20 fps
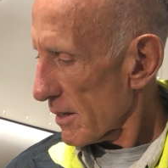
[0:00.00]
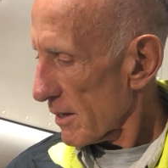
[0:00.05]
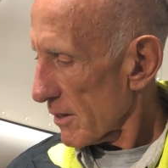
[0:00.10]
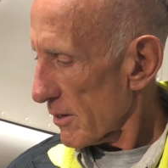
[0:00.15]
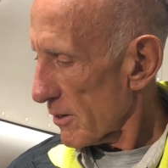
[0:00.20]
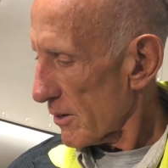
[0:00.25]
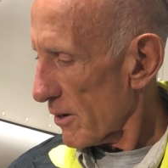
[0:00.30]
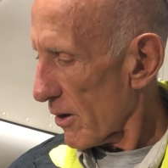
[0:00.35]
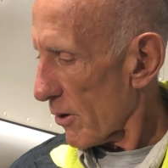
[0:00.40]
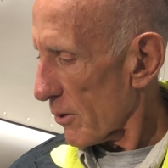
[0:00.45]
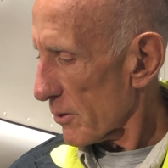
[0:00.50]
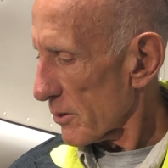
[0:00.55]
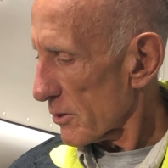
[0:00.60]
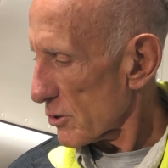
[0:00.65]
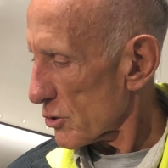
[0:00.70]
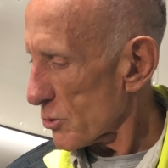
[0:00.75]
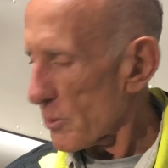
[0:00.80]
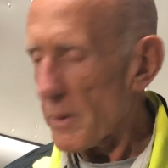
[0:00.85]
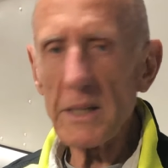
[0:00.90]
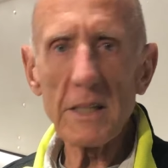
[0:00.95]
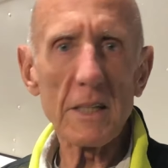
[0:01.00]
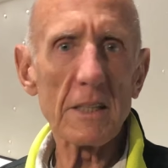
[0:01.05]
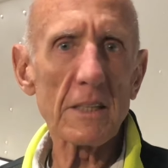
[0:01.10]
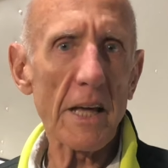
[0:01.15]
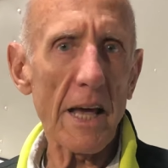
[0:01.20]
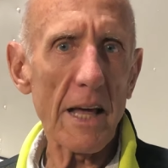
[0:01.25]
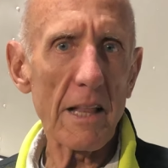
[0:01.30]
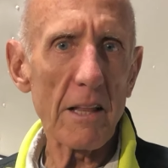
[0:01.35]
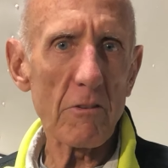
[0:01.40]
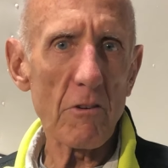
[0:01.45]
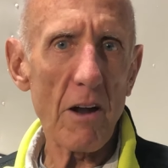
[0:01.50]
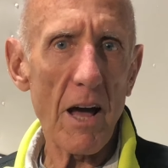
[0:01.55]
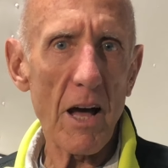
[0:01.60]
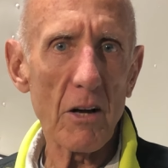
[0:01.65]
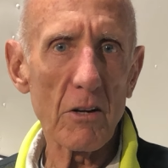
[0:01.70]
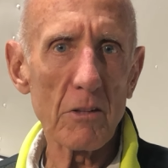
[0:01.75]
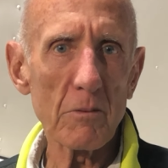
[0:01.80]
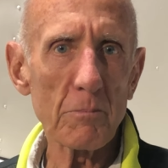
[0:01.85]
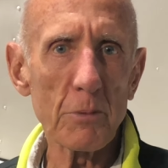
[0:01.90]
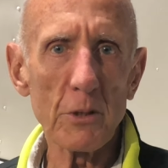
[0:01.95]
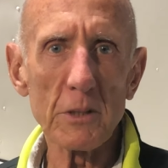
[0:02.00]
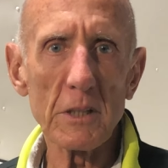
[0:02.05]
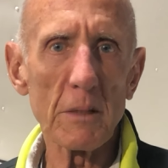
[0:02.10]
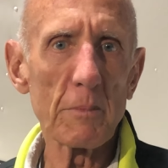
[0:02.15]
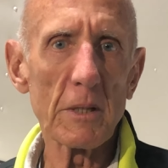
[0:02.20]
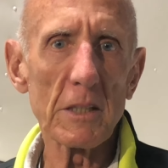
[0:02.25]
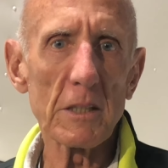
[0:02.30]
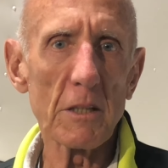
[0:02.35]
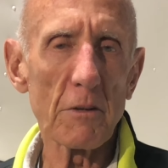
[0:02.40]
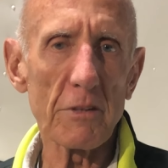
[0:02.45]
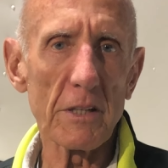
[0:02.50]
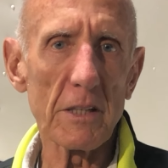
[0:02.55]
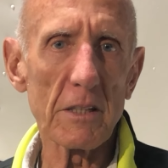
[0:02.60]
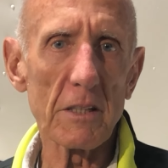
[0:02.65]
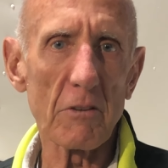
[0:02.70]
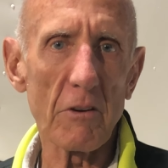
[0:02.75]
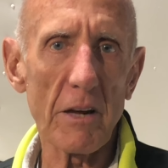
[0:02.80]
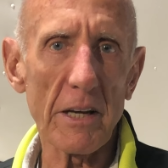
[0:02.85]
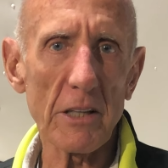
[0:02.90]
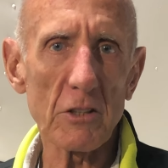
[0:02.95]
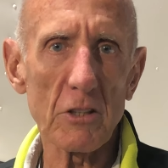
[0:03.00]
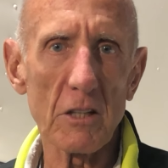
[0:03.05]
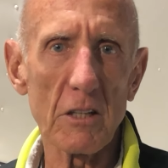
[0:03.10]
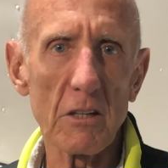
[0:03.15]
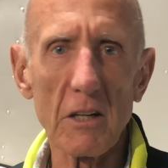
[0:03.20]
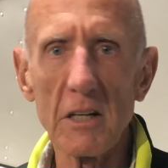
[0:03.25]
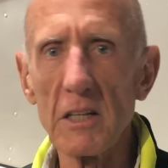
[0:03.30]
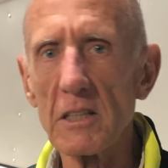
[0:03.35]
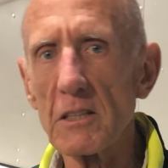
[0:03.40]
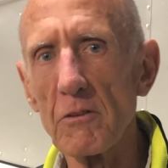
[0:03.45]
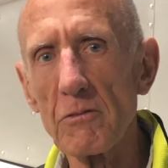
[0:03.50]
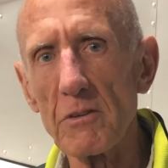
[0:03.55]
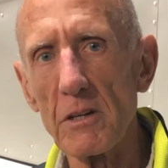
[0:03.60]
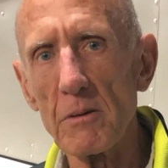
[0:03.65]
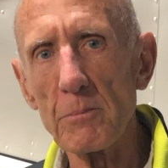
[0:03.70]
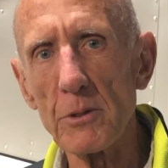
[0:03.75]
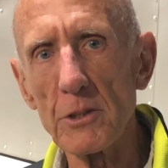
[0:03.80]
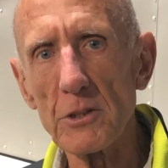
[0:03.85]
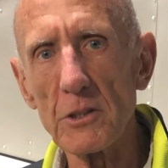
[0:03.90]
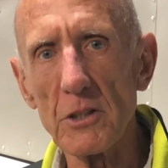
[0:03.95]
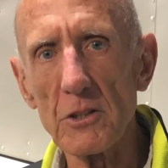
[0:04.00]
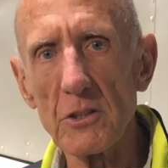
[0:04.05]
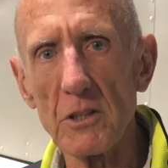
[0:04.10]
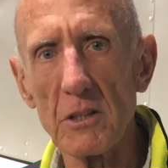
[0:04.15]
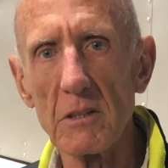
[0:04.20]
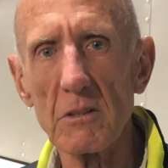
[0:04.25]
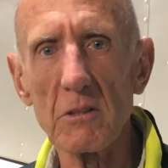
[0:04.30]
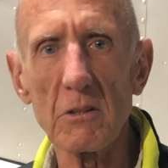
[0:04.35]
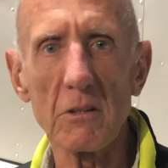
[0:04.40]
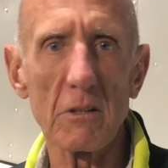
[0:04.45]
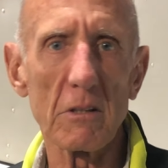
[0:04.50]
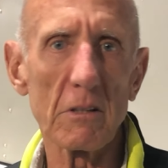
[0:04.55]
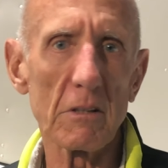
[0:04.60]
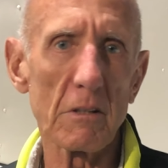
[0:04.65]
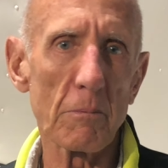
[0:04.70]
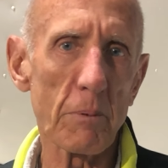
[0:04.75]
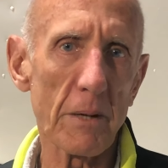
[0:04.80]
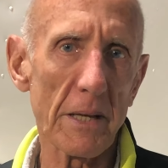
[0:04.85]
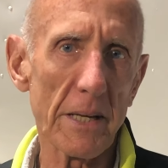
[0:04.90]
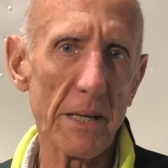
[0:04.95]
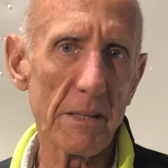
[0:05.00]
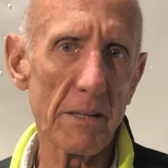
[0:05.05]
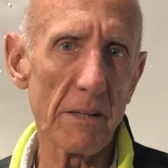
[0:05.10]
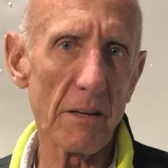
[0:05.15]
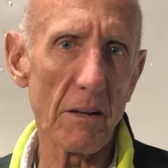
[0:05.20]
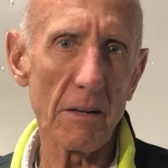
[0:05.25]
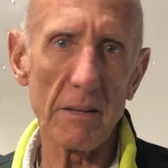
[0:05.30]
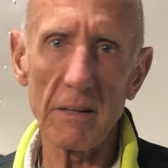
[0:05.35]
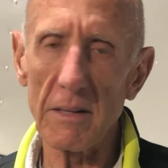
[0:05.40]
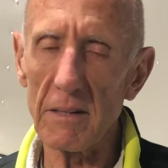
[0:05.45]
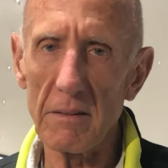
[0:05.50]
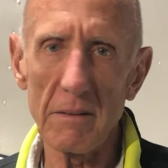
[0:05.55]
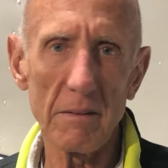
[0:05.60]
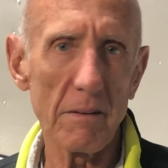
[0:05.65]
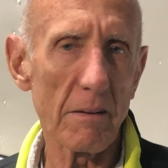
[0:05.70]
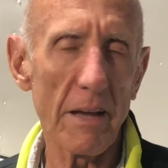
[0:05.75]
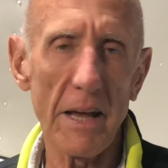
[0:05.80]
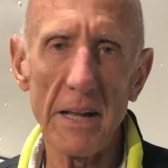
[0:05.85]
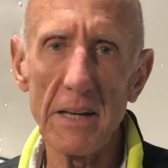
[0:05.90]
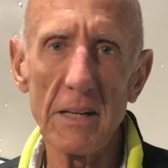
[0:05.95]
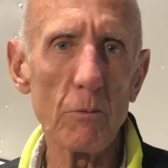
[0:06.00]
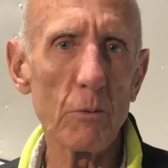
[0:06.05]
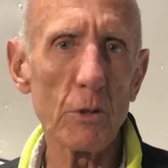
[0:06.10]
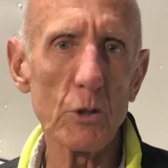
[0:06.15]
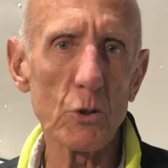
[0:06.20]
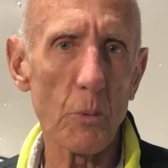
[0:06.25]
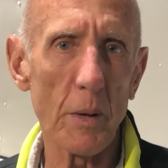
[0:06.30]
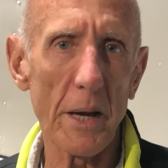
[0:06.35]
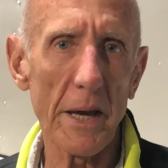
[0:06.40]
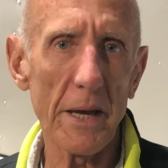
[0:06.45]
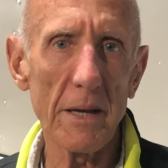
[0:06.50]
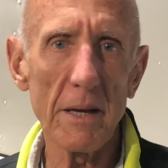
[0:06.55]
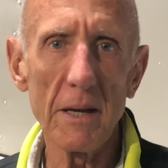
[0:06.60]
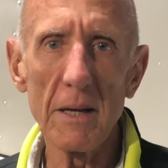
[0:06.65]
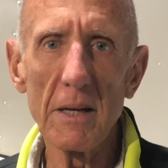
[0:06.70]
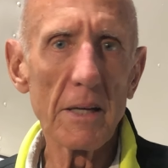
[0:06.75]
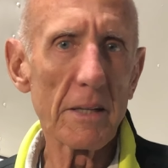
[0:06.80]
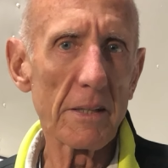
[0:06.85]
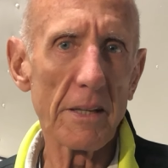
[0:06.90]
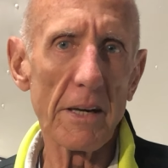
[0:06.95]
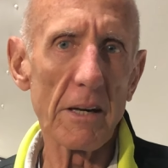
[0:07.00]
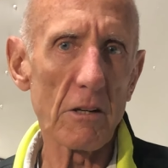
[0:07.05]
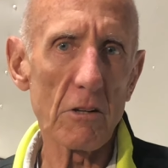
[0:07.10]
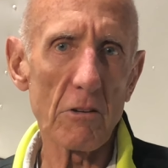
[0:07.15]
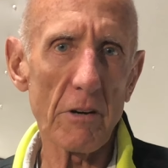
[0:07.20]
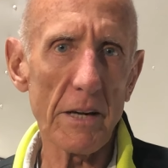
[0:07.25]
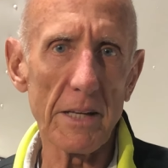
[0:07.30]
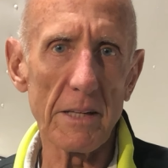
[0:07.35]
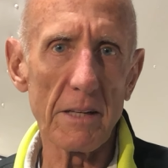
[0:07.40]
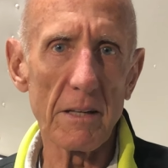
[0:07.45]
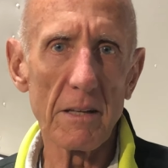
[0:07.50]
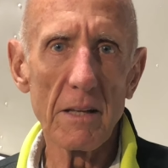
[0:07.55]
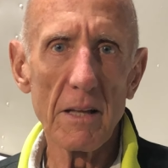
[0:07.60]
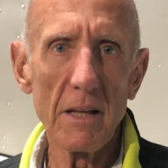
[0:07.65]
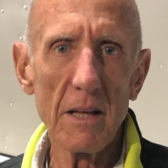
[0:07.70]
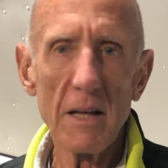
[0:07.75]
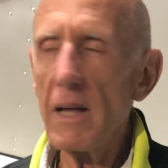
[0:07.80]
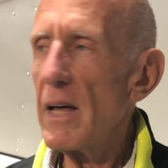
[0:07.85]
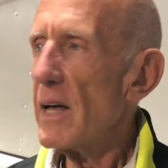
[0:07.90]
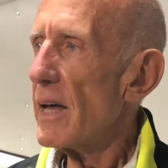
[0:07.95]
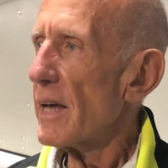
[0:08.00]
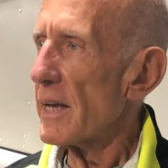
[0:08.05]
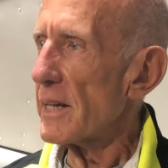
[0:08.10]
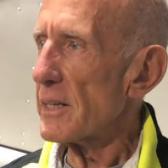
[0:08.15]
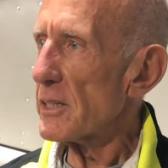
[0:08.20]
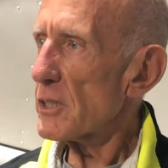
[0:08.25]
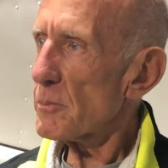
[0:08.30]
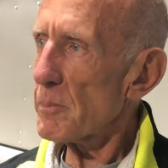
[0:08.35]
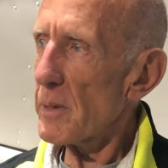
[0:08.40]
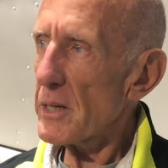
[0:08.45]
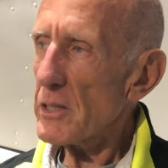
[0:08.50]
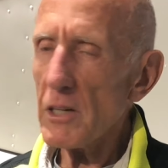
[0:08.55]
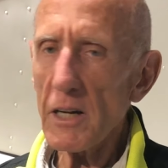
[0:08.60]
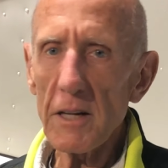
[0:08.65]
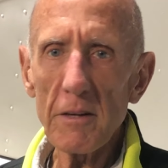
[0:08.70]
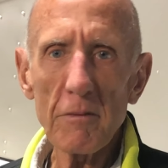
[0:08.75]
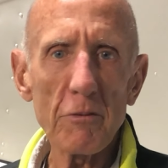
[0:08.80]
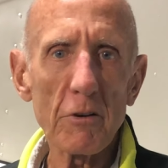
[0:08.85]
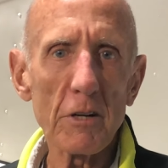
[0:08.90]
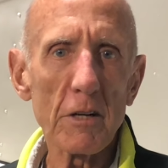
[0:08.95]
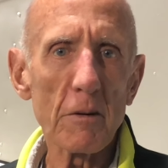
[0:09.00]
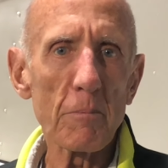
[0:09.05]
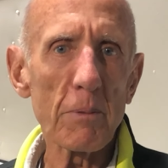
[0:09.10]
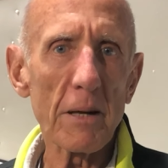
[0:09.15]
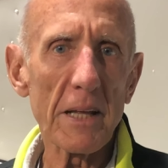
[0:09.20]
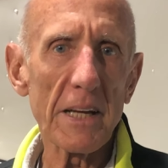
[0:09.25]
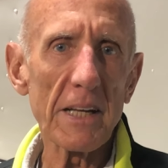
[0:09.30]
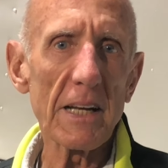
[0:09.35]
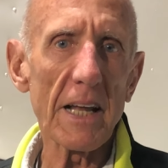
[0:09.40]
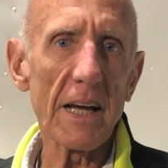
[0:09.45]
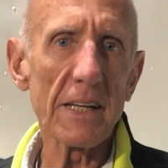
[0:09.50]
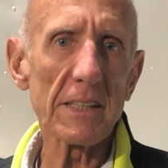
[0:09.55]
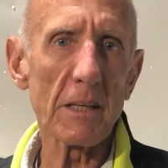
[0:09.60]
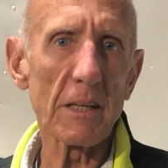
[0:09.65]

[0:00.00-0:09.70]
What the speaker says: You know, you swing the tail around, put them in a different direction, on a different position, turn the plane in any which way. They are great. And especially for a plane like